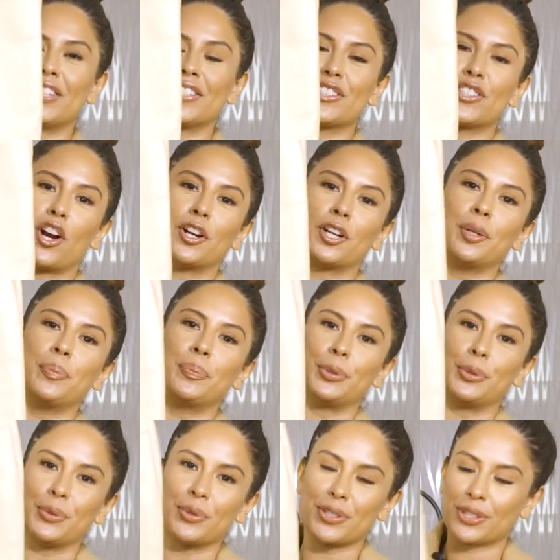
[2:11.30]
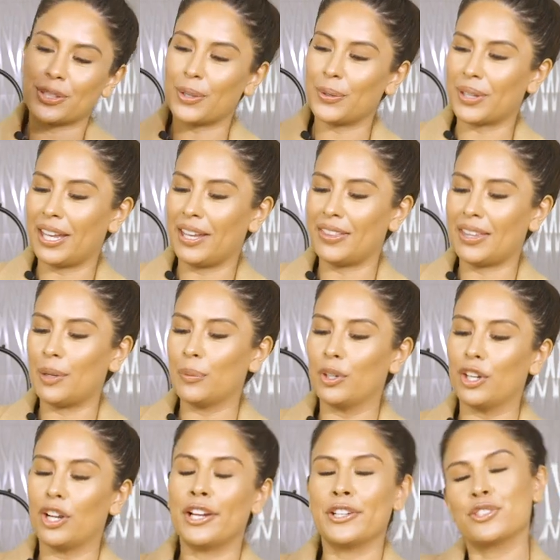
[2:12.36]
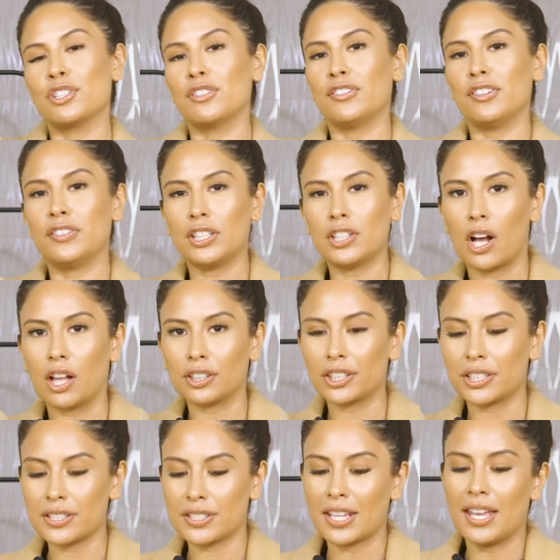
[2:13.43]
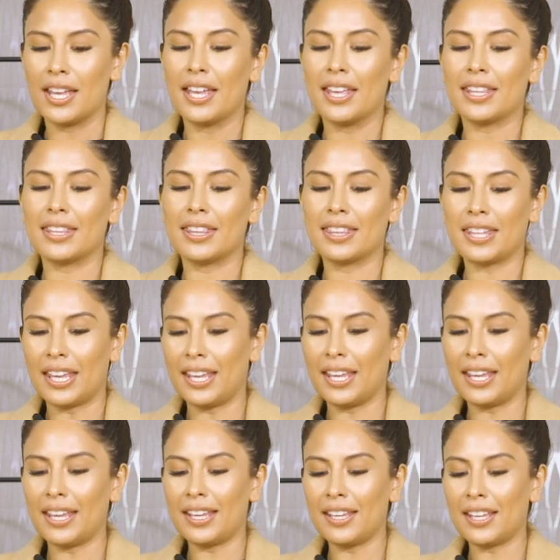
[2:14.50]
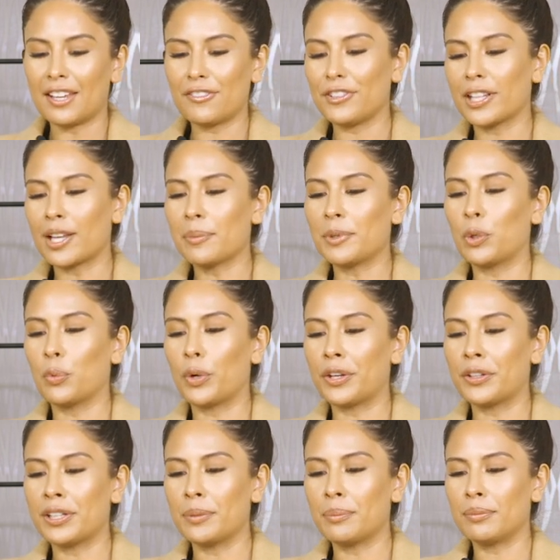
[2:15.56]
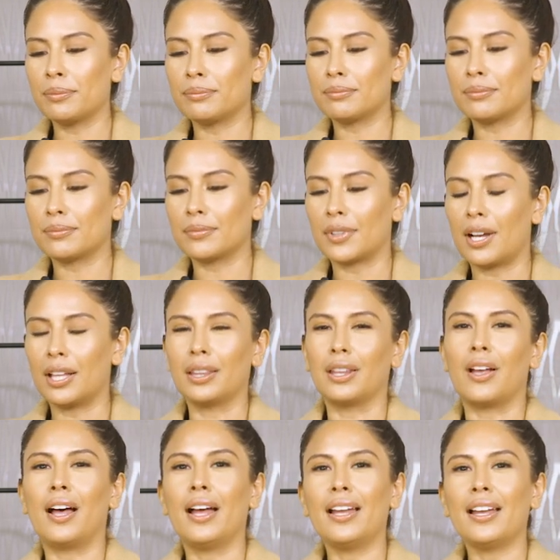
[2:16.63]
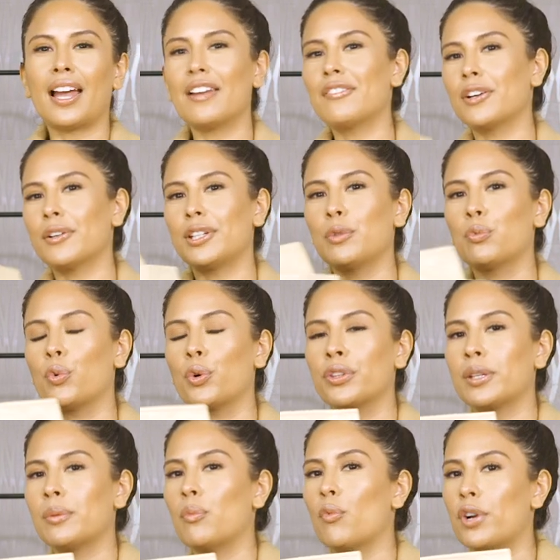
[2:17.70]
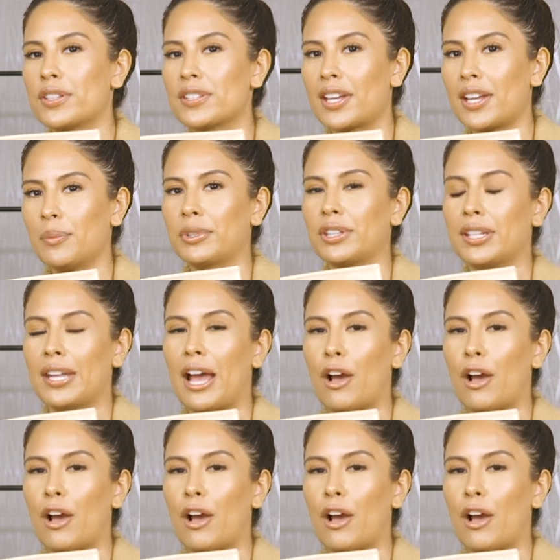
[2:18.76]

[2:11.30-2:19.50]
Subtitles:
these Zara boots. Okay, they were $150. I feel like I'm gonna wear them a lot. I've already worn them one time with an